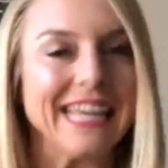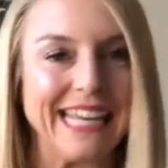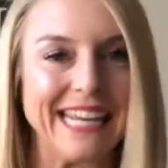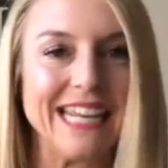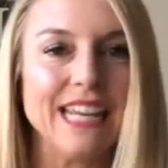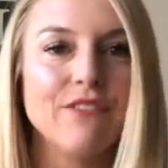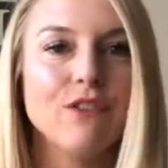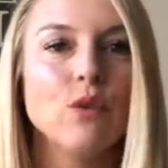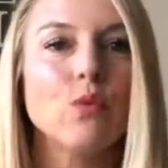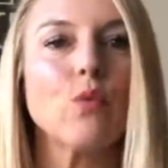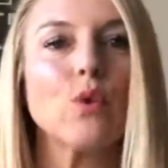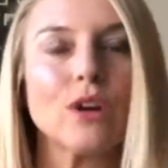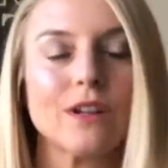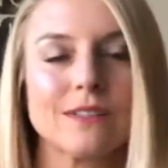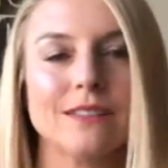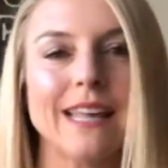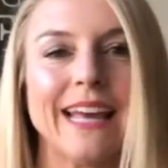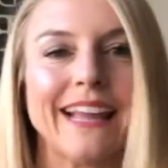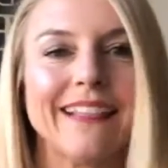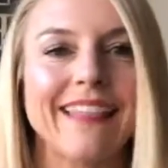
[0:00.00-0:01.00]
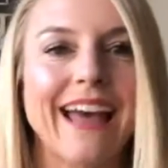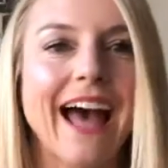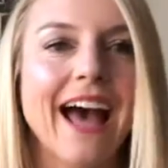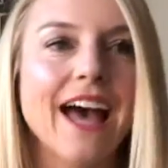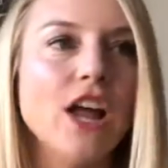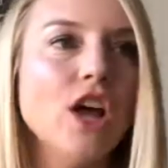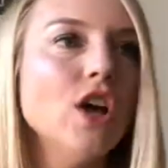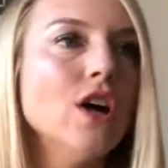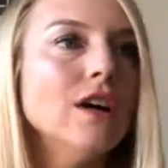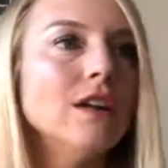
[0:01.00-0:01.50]
It even works like
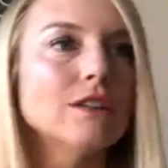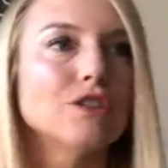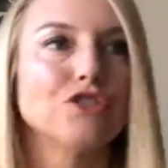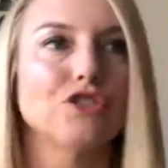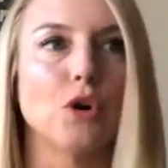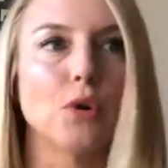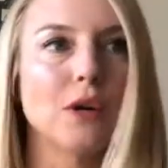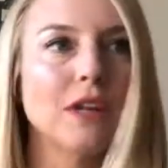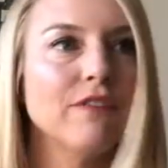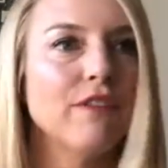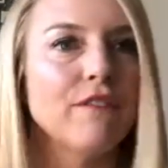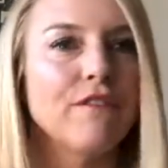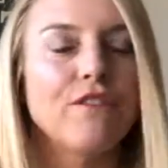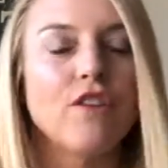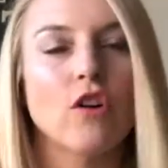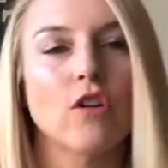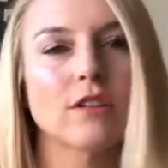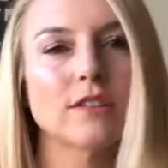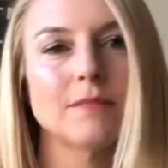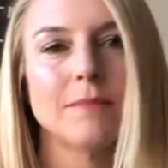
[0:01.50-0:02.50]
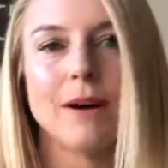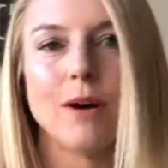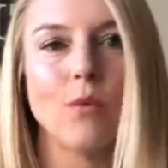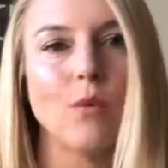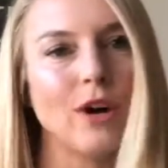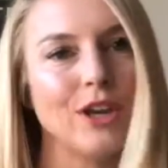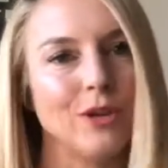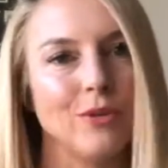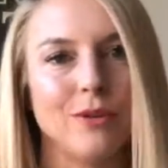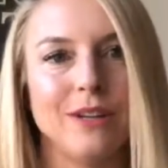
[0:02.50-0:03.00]
that. Don't even focus about
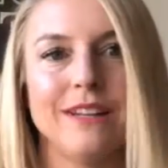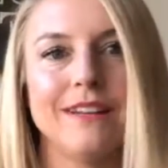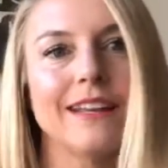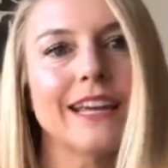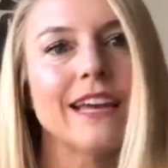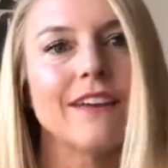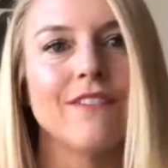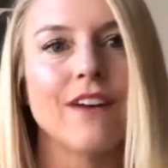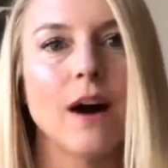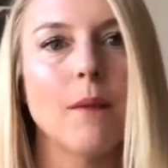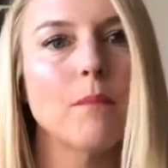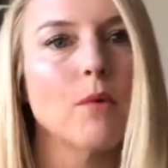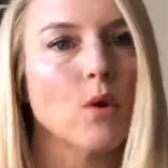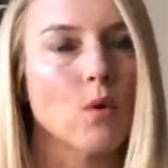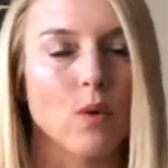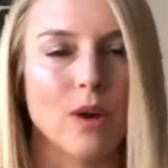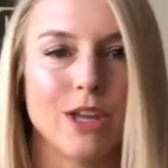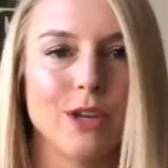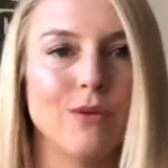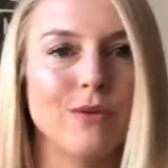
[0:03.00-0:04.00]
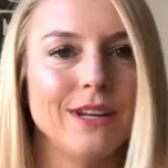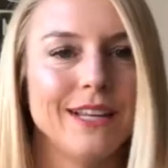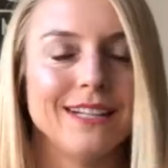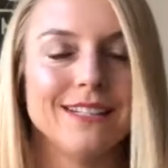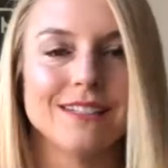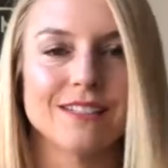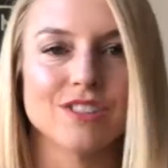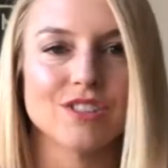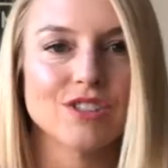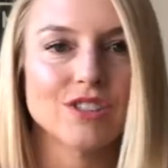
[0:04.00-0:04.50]
what you need to give up or what you
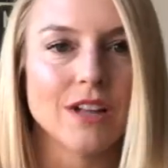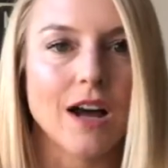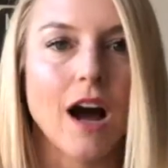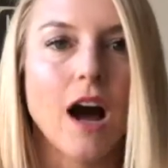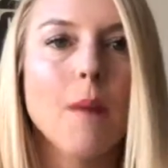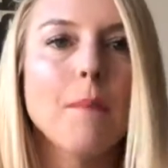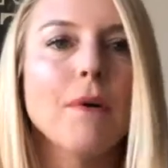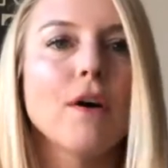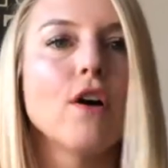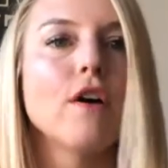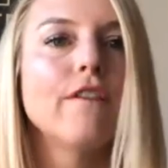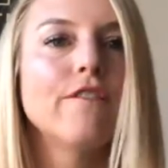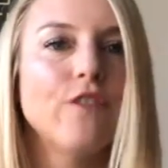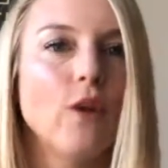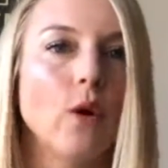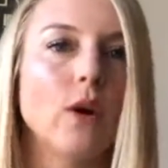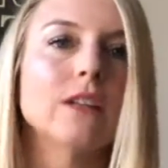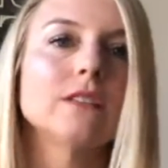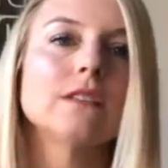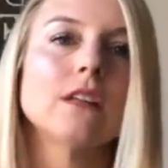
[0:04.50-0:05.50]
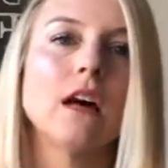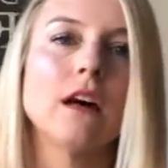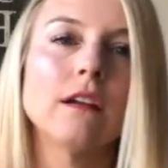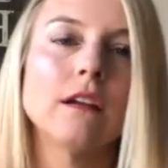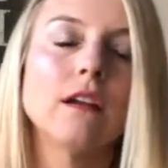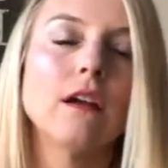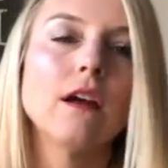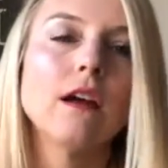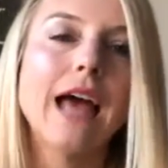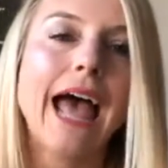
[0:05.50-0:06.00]
need to stop. Focus
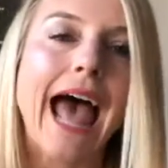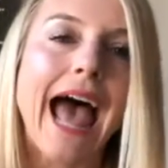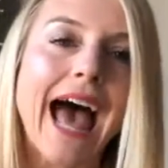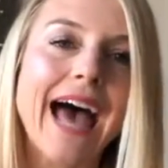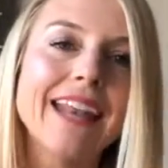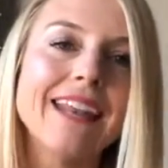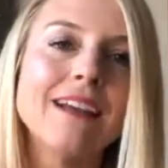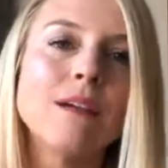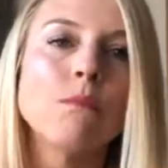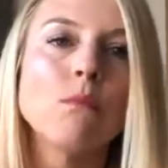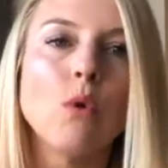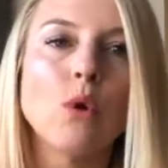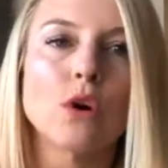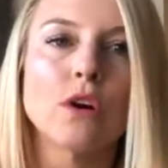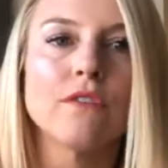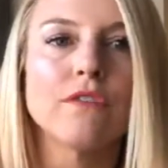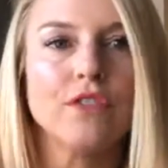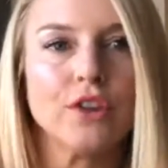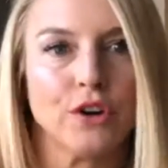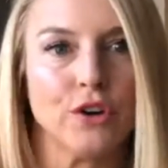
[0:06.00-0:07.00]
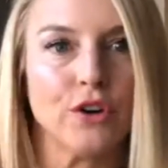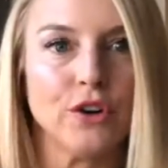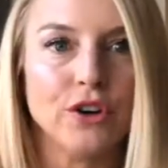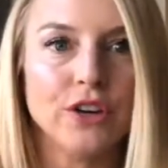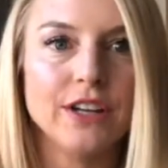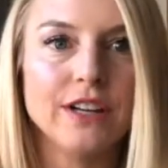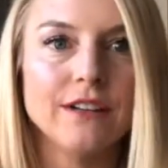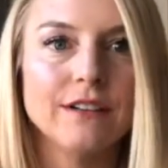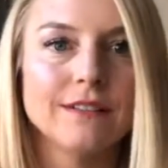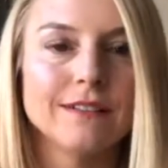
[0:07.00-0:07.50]
on adding more of the
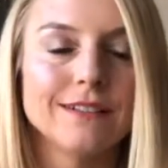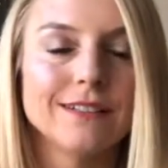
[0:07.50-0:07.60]
good.